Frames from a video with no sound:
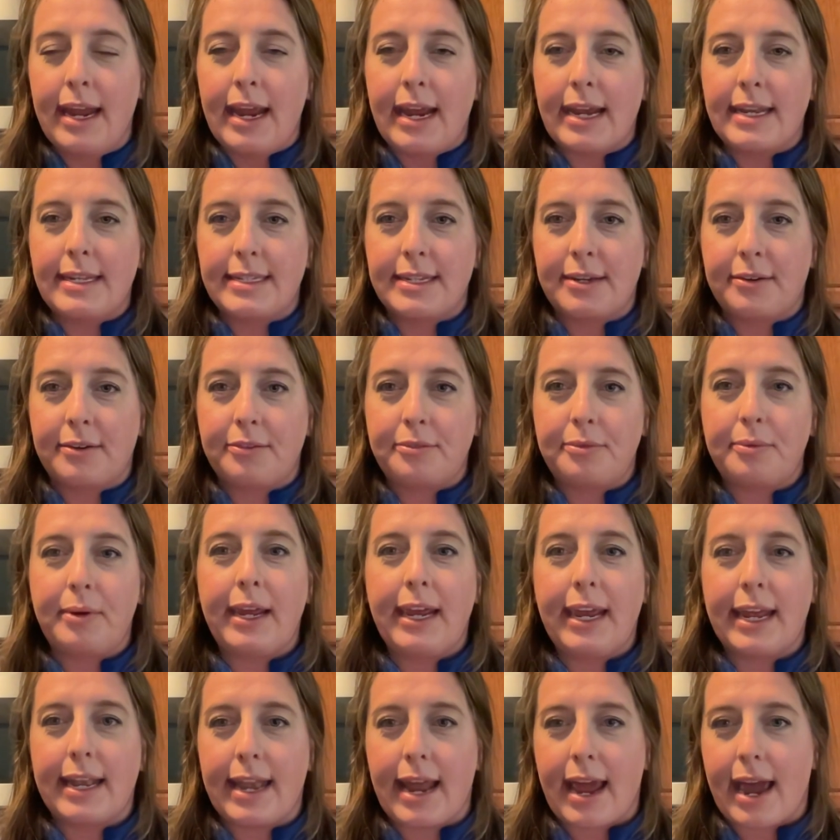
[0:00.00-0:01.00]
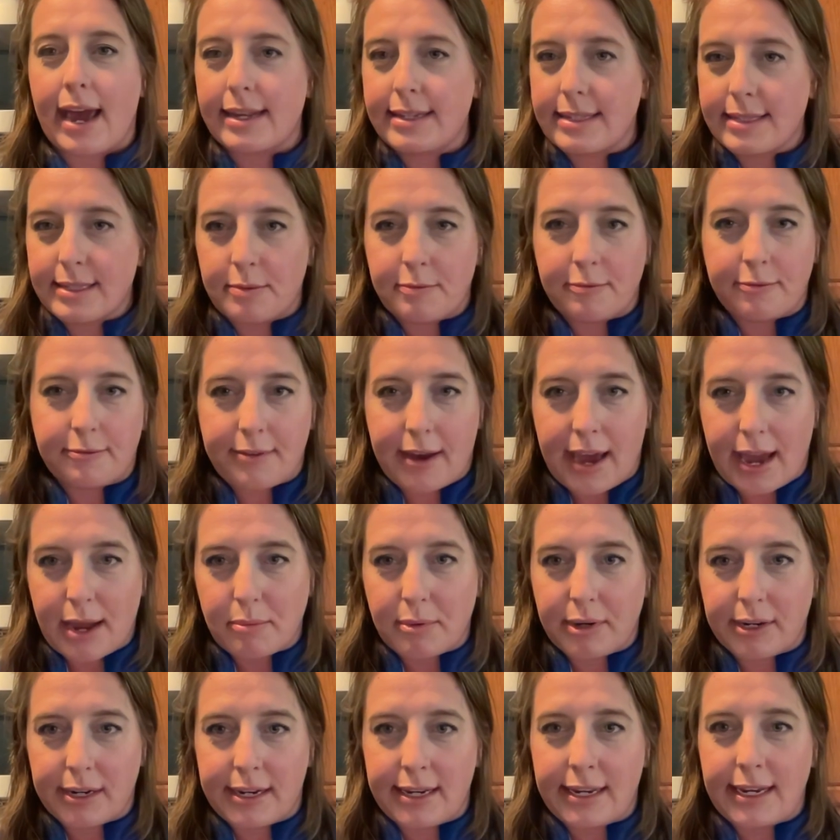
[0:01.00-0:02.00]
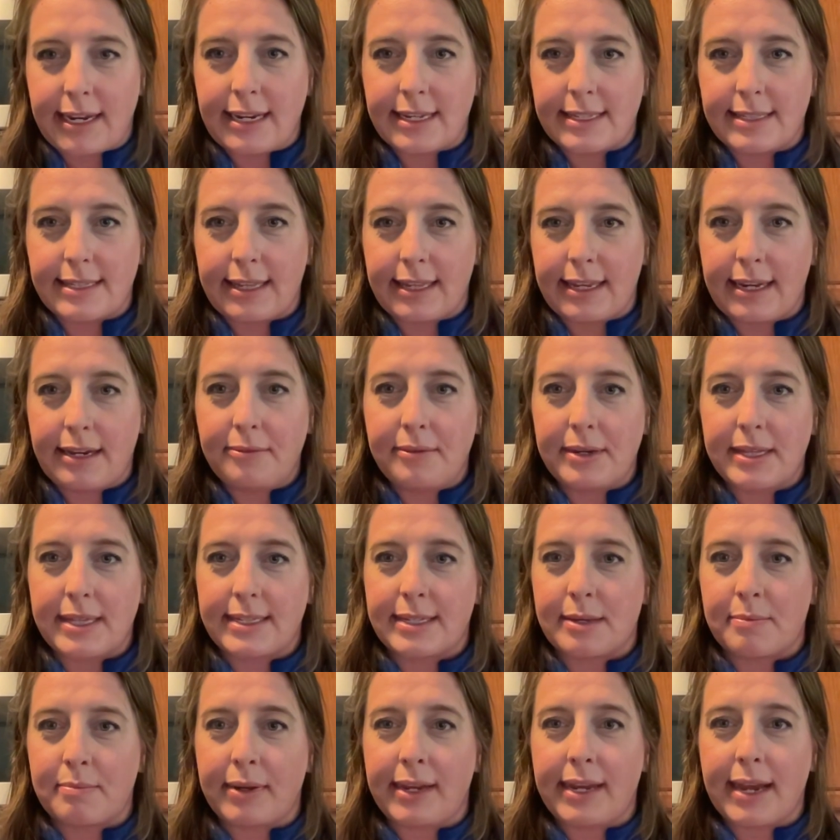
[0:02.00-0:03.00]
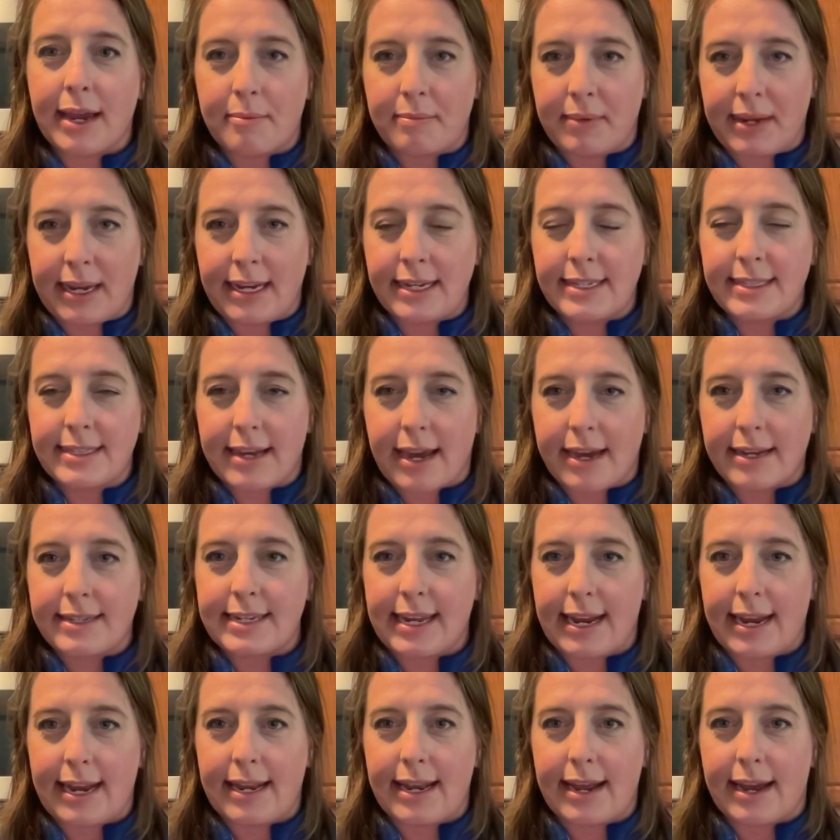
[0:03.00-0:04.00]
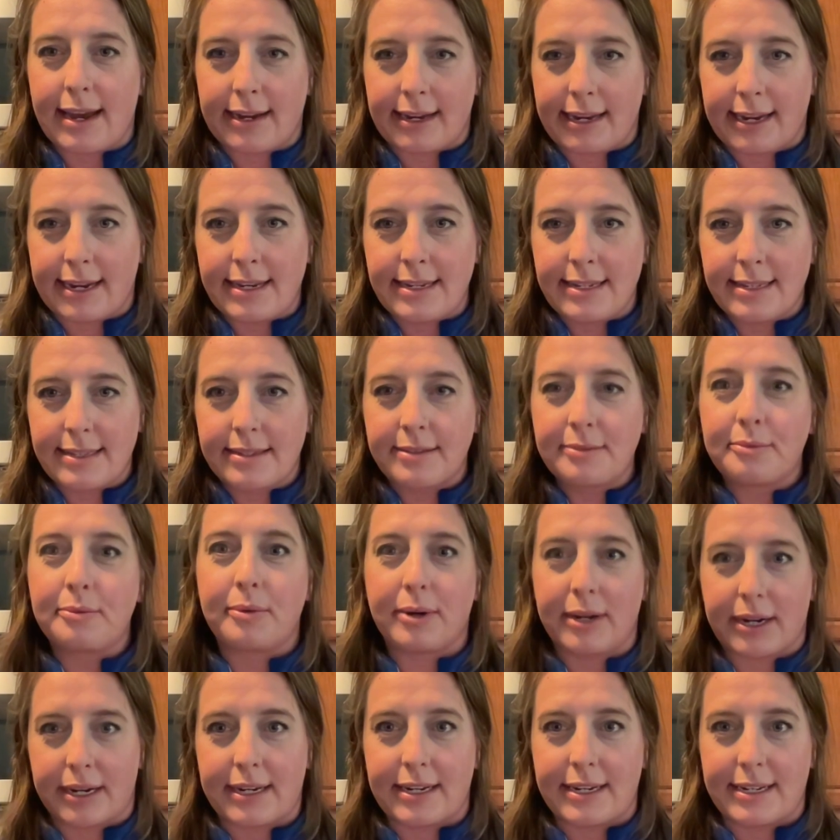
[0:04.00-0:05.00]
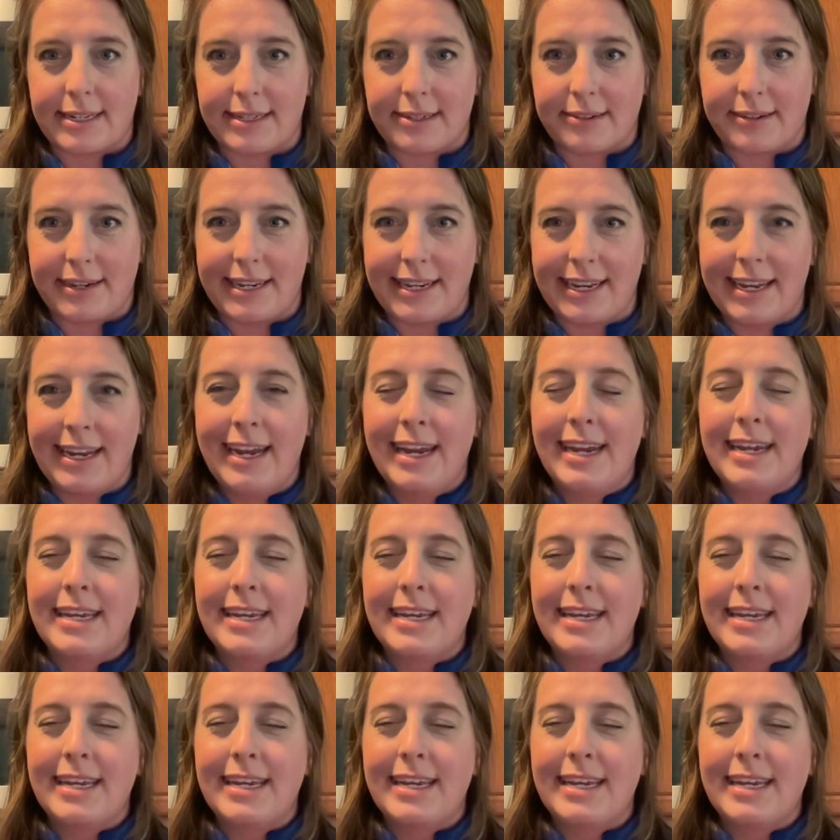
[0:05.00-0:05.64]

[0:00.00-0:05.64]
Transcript: And so if we can add some fiber in easily with some yummy sauteed onions, we're gonna do it.